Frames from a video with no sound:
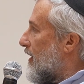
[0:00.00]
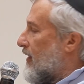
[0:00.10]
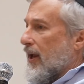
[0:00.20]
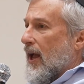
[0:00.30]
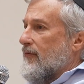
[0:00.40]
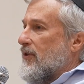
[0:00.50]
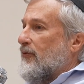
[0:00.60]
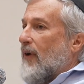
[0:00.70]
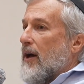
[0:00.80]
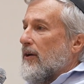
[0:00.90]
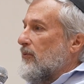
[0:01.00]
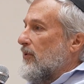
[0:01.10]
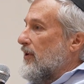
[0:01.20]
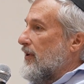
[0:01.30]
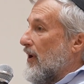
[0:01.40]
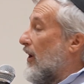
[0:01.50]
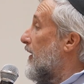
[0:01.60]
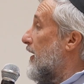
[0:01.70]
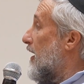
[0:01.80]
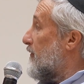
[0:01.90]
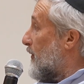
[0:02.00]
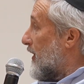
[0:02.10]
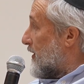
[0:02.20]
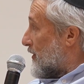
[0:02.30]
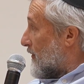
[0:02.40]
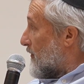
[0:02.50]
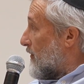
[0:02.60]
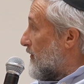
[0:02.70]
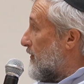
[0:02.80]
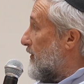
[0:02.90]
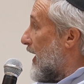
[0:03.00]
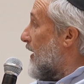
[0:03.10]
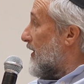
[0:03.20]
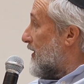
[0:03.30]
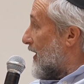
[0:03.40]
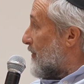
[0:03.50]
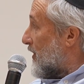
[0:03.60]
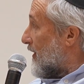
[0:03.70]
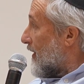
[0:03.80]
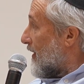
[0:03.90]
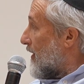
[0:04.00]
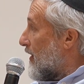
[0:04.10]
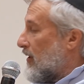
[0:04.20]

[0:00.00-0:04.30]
They have the final word on every issue, without exception.